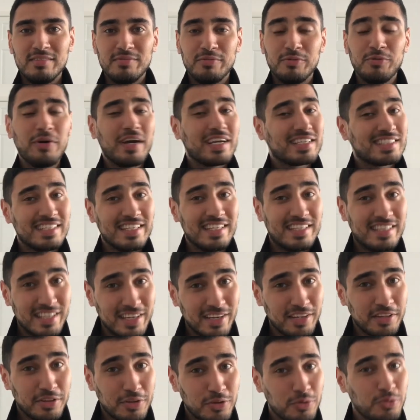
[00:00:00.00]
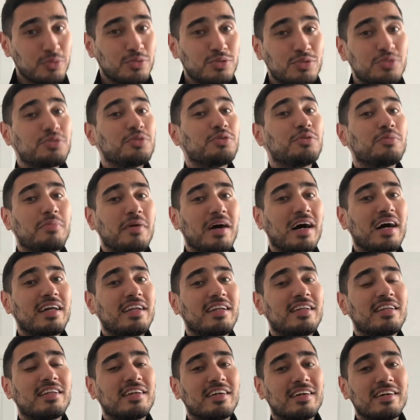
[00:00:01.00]
who actually didn't do too
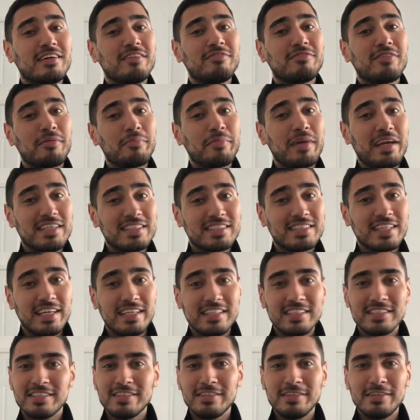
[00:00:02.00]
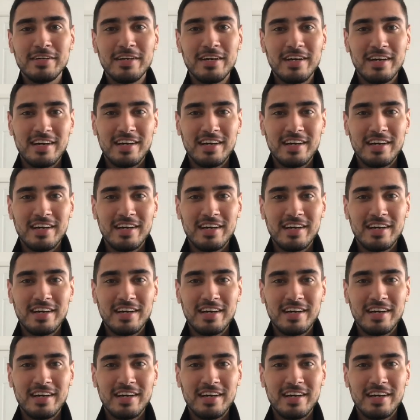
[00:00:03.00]
bad, if I may say so.